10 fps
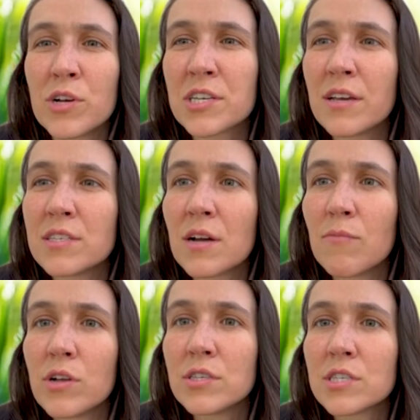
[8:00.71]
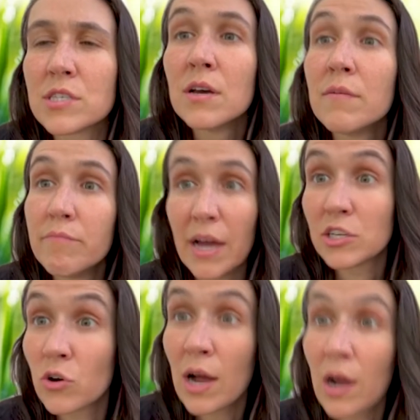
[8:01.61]
in risking someone's
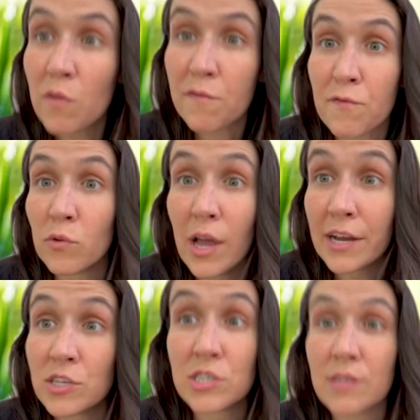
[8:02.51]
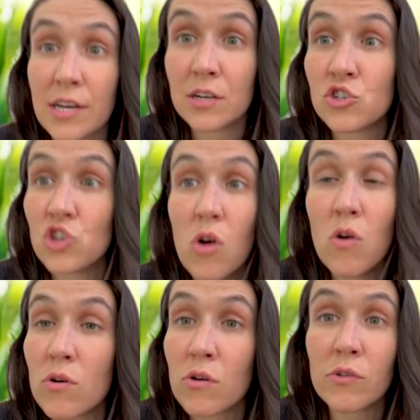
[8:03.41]
mental health for like a
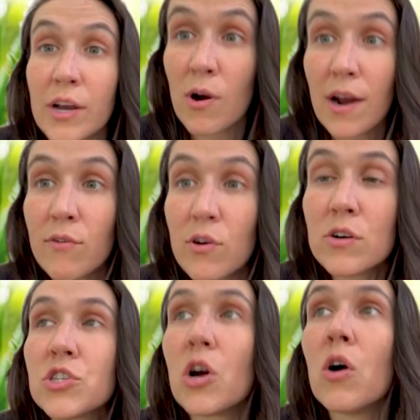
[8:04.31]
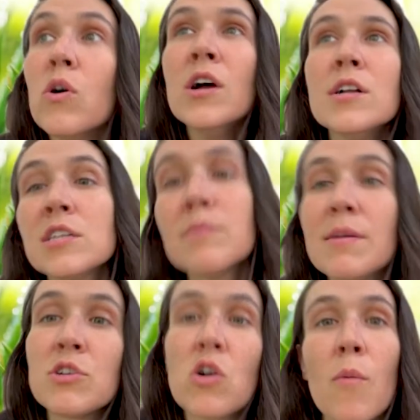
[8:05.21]
joke or like whatever. So
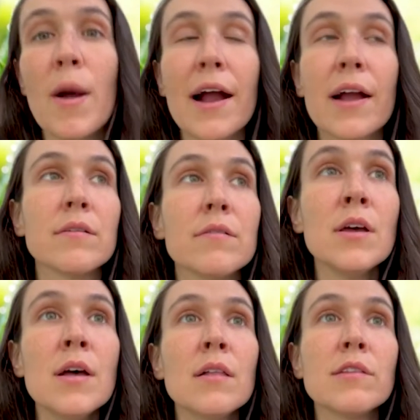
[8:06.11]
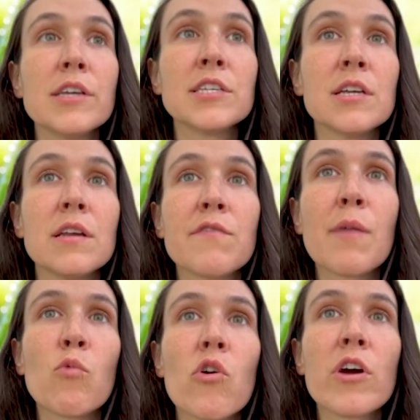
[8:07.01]
sometimes I'll go back and listen if
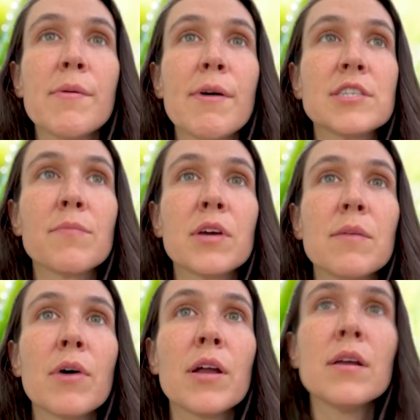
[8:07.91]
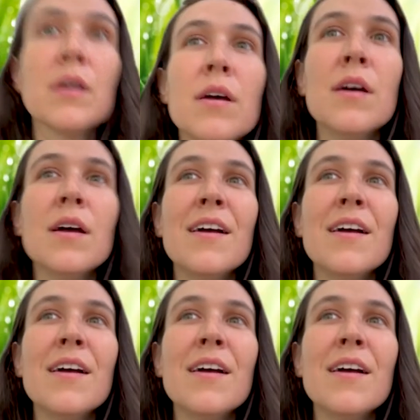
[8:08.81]
I'm worried about something. But